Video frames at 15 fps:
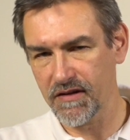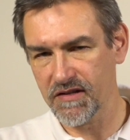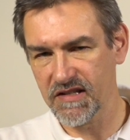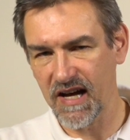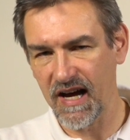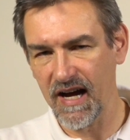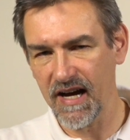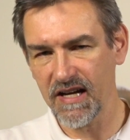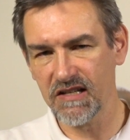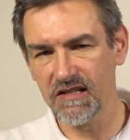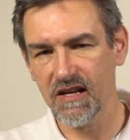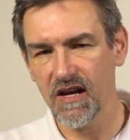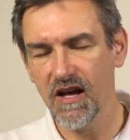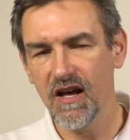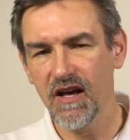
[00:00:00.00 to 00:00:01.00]
the
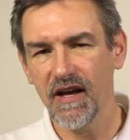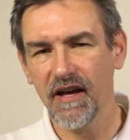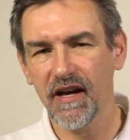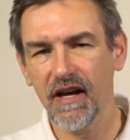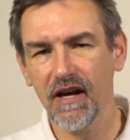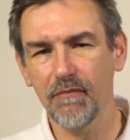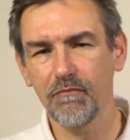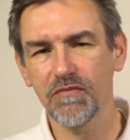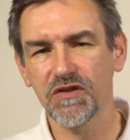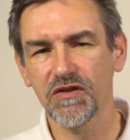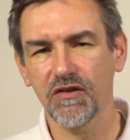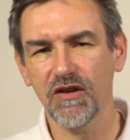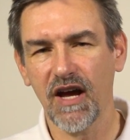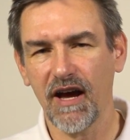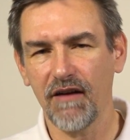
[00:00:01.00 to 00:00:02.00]
size, so
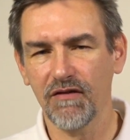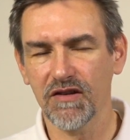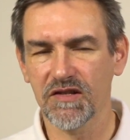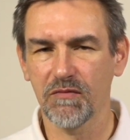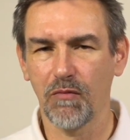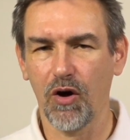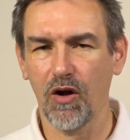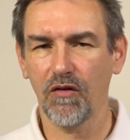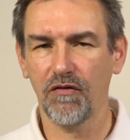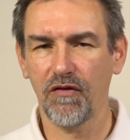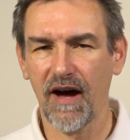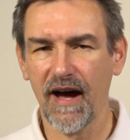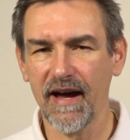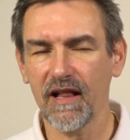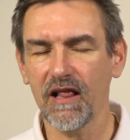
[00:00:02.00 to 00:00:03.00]
you have a small
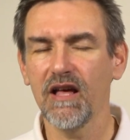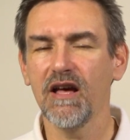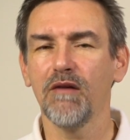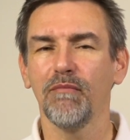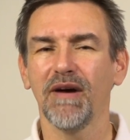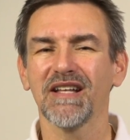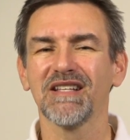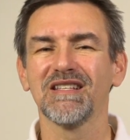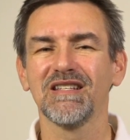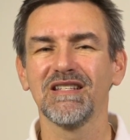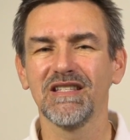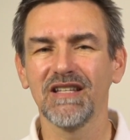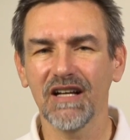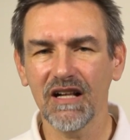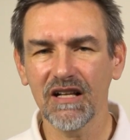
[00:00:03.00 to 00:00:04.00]
file, but
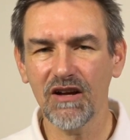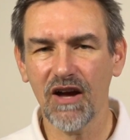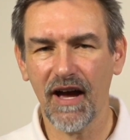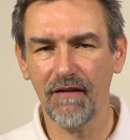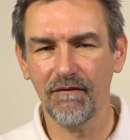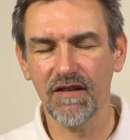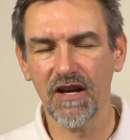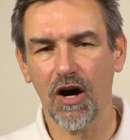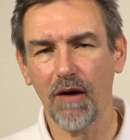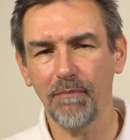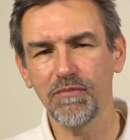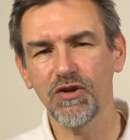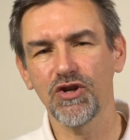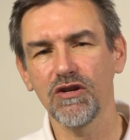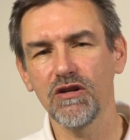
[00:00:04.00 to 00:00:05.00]
still you have the
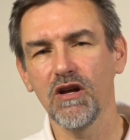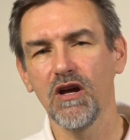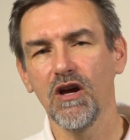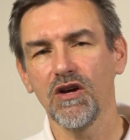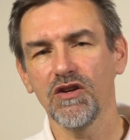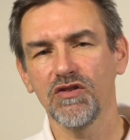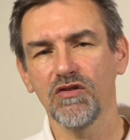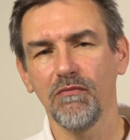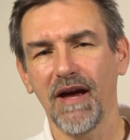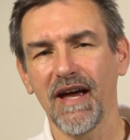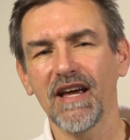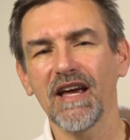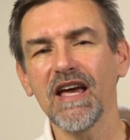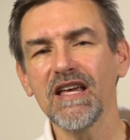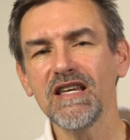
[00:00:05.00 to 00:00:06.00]
option to
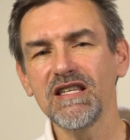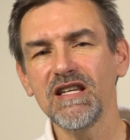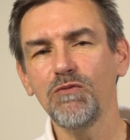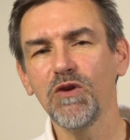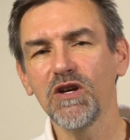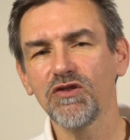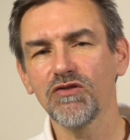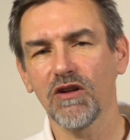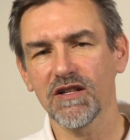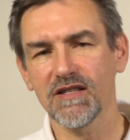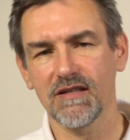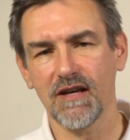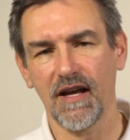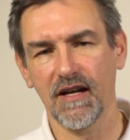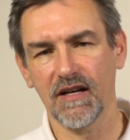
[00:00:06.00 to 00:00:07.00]
make individual
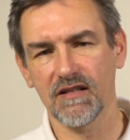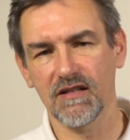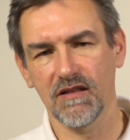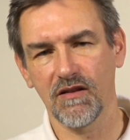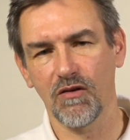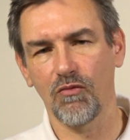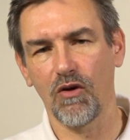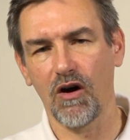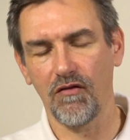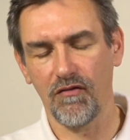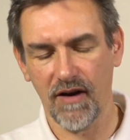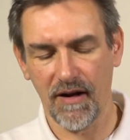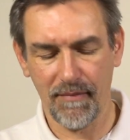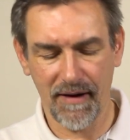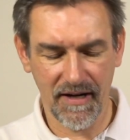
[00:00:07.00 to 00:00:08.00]
settings in the RAW
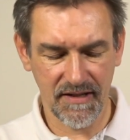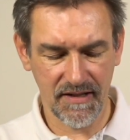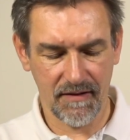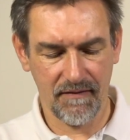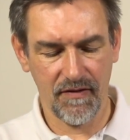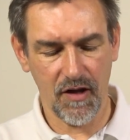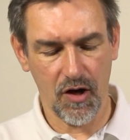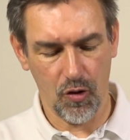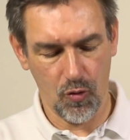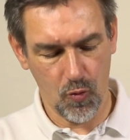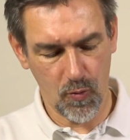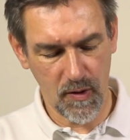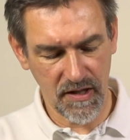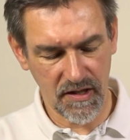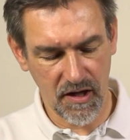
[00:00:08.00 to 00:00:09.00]
file. But no,
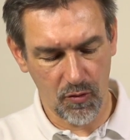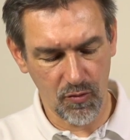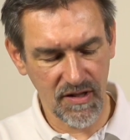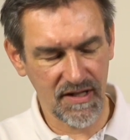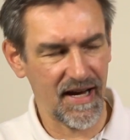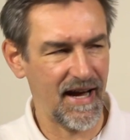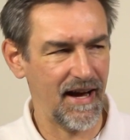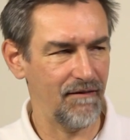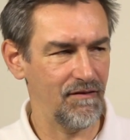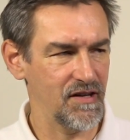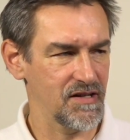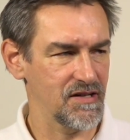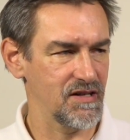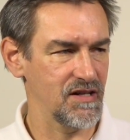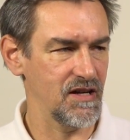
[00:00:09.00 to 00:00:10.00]
we don't have this